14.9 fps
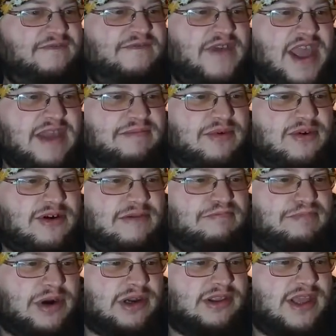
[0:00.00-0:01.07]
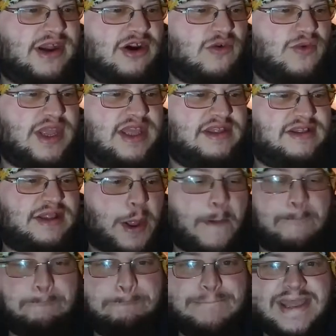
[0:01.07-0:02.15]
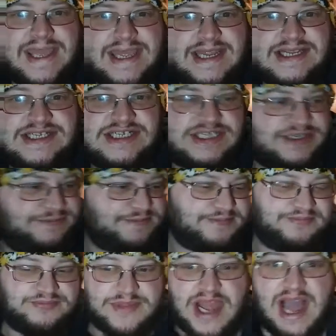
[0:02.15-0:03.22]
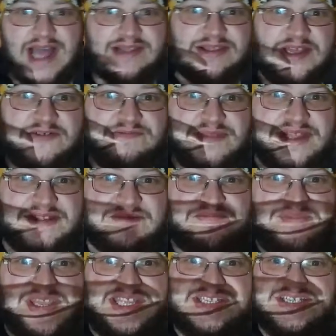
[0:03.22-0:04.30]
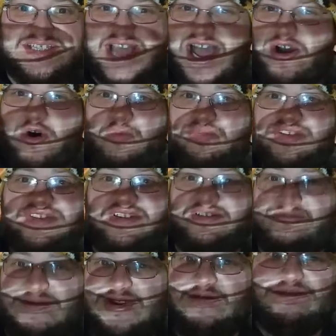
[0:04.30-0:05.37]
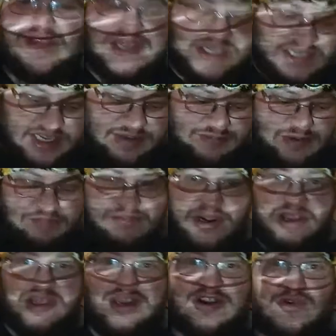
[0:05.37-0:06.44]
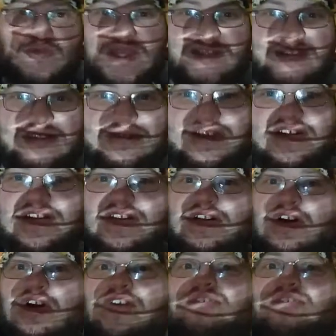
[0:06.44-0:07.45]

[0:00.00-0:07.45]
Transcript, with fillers: Feyborn Berliner Weiss Peach. I love me some peaches. I hope this is real peachy. But Berliner Weisses are